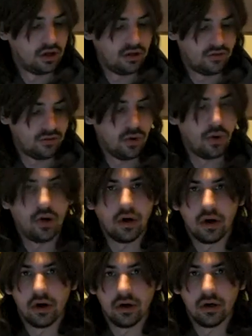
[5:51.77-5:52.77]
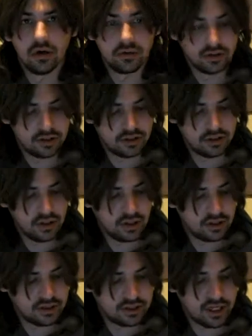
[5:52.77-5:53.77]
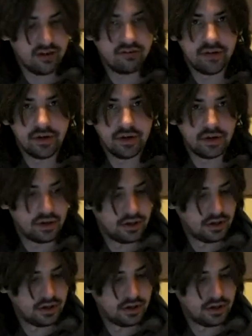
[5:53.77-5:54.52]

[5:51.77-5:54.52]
for the 7